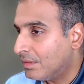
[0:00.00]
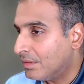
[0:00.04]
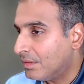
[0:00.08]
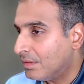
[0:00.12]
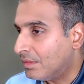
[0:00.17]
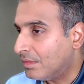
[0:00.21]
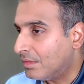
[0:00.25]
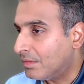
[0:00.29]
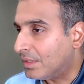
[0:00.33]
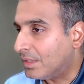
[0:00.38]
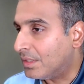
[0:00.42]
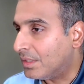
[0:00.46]

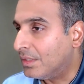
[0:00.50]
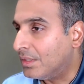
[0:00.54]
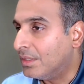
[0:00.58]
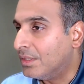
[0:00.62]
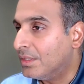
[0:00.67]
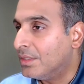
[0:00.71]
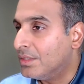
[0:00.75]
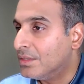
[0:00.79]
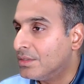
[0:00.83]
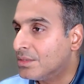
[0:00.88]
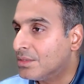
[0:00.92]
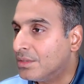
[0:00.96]
Okay.
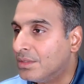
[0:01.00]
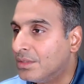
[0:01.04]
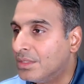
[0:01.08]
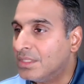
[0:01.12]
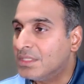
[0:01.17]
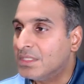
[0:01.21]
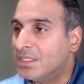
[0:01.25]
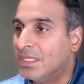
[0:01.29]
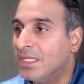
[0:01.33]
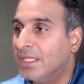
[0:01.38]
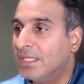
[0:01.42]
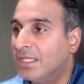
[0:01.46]
So
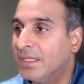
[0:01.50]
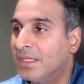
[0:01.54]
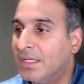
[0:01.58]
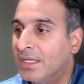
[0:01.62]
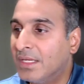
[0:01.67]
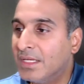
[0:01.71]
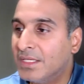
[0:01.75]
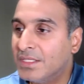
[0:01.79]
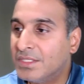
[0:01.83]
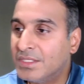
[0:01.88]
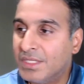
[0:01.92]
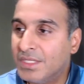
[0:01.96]
this link that
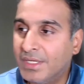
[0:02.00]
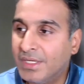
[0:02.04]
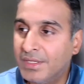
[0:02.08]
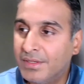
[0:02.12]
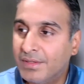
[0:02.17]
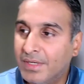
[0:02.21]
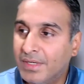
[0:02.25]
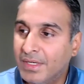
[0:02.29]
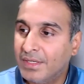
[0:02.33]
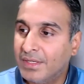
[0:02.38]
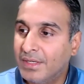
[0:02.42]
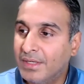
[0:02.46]
I shared
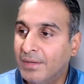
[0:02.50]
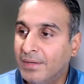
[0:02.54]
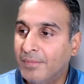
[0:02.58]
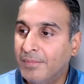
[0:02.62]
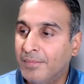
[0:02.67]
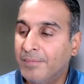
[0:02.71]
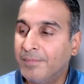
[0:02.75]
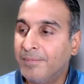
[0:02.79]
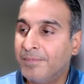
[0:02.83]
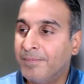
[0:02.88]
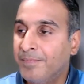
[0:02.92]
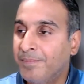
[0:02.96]
right now,
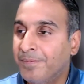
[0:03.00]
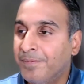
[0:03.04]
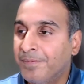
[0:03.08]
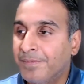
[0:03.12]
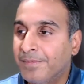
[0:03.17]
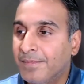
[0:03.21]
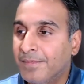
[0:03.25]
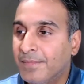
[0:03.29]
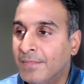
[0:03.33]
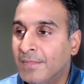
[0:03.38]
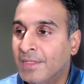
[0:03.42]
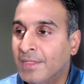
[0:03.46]

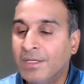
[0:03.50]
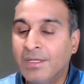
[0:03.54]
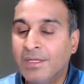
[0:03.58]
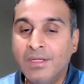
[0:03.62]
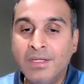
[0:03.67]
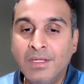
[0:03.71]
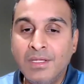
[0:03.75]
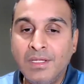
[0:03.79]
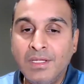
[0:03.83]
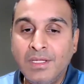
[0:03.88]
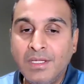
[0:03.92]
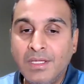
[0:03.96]

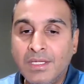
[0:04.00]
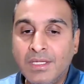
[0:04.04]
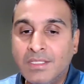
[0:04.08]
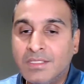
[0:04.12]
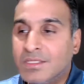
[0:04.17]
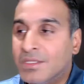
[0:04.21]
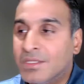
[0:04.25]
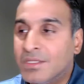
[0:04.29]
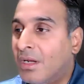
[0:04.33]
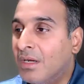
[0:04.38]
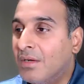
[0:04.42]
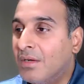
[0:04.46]

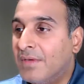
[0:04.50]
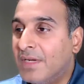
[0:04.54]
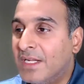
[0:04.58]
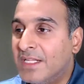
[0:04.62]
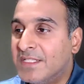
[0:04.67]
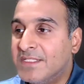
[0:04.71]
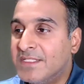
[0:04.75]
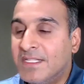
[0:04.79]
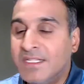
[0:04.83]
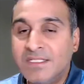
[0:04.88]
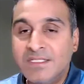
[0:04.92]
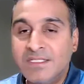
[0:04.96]
it's called
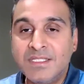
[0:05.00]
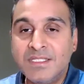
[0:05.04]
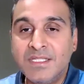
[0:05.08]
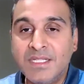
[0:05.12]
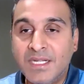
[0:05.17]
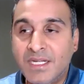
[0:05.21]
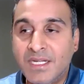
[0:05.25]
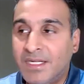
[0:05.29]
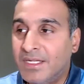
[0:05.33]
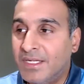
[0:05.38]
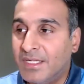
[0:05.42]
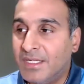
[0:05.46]
Residency
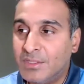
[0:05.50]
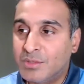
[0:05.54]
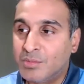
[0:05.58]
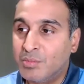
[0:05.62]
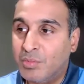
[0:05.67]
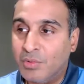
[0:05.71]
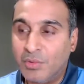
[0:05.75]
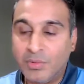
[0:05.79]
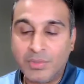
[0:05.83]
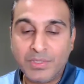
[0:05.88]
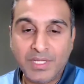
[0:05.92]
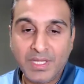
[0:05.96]
Readiness
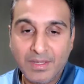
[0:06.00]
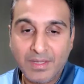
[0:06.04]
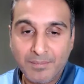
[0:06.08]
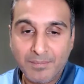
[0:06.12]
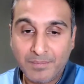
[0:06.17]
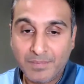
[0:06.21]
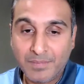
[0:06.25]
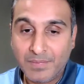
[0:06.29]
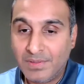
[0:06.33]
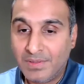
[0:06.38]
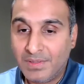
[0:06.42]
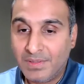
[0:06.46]
Bootcamp.
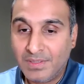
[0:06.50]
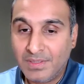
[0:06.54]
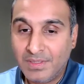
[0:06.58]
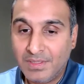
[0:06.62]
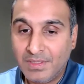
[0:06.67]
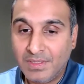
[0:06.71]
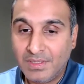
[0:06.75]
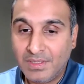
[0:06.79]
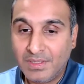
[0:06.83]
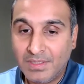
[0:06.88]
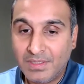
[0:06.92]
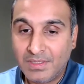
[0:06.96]

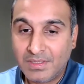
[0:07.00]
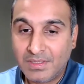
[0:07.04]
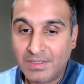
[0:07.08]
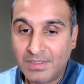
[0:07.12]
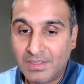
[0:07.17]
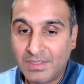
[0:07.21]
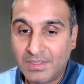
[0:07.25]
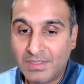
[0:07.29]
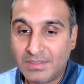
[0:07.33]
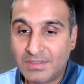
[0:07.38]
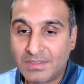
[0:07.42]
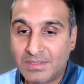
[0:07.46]

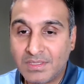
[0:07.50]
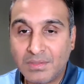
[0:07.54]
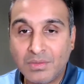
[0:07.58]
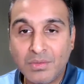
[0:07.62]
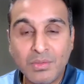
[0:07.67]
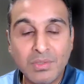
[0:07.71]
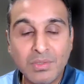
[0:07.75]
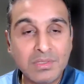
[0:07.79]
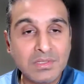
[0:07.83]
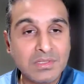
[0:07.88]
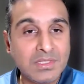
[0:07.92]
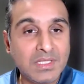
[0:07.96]
It's a
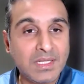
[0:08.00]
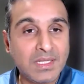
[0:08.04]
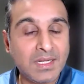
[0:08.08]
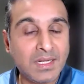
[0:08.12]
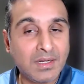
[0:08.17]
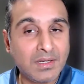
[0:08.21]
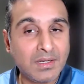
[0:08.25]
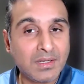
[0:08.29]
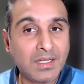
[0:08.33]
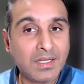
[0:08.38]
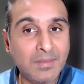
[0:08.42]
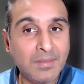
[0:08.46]
course that
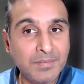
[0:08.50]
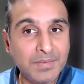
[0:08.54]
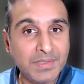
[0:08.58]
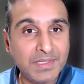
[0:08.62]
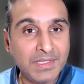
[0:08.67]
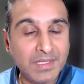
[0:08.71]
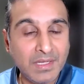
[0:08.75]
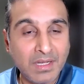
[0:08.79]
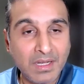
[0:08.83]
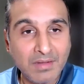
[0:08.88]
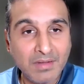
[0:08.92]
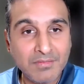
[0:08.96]
our
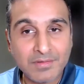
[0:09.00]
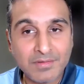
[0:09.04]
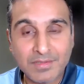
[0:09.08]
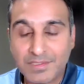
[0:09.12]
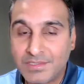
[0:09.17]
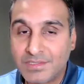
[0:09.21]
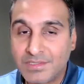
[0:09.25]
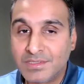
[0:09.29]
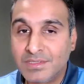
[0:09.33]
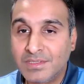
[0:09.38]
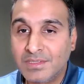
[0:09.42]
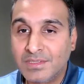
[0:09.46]
company
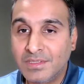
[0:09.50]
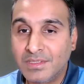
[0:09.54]
offers.